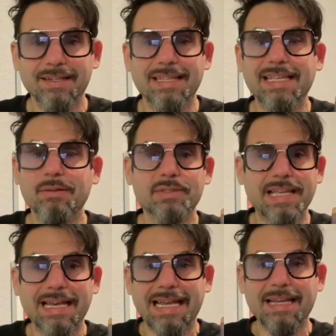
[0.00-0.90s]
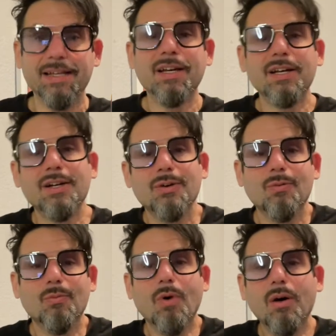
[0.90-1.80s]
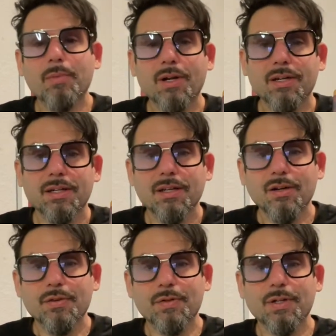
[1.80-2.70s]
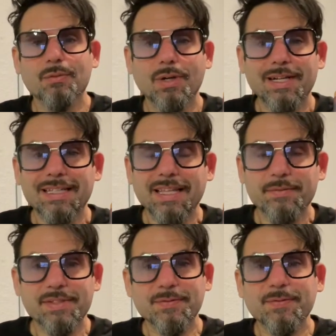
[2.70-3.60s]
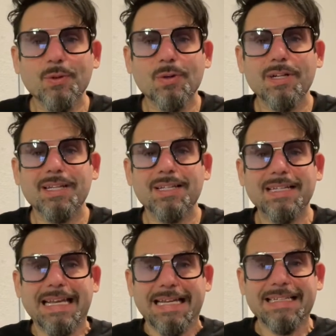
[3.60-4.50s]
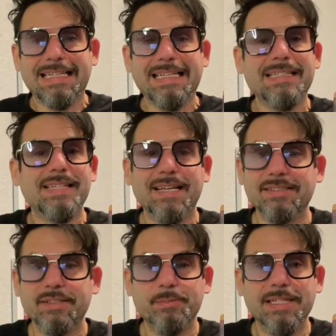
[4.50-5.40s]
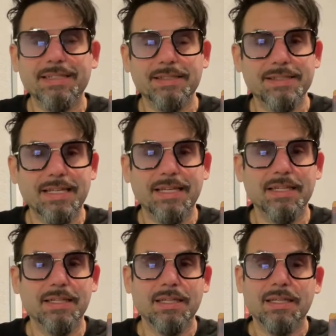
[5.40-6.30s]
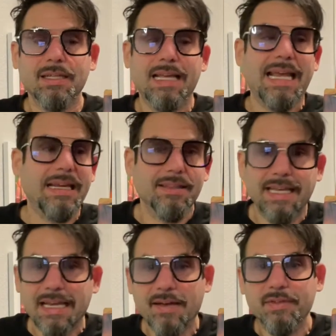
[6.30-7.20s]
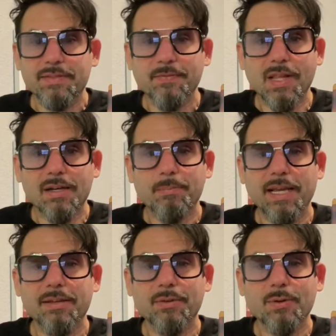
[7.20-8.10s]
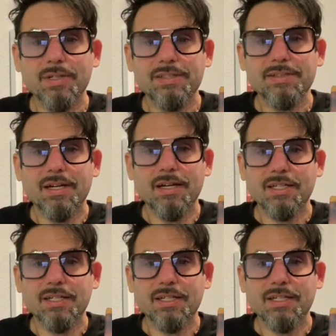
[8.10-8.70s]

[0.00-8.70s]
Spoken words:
He was at a Walmart over where he lives in Florida, and he texted me and said, hey, they have this flock Panthor in stock.